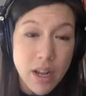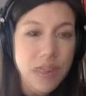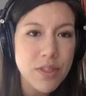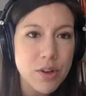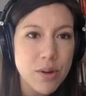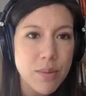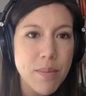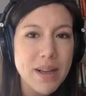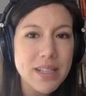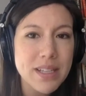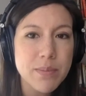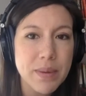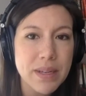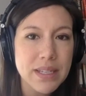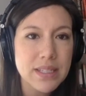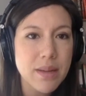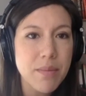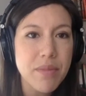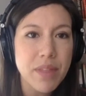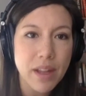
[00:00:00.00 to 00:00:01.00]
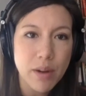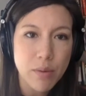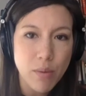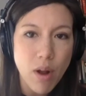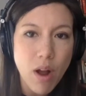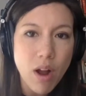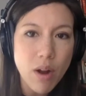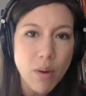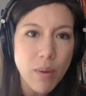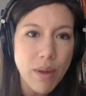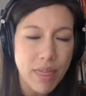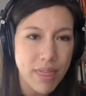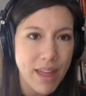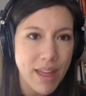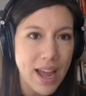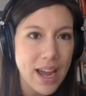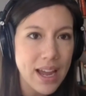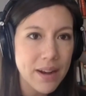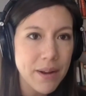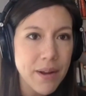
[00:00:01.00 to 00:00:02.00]
there must be something wrong with
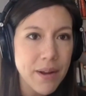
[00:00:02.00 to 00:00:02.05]
that.